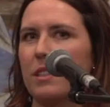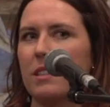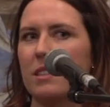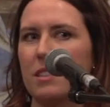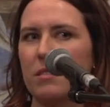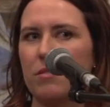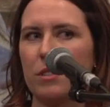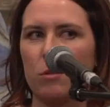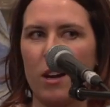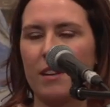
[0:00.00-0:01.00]
anything that didn't
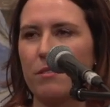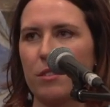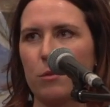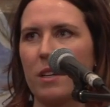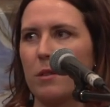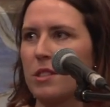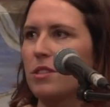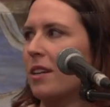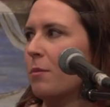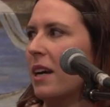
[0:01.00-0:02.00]
feel right for what I was
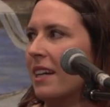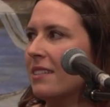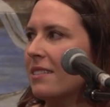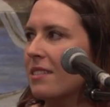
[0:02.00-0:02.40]
trying to paint.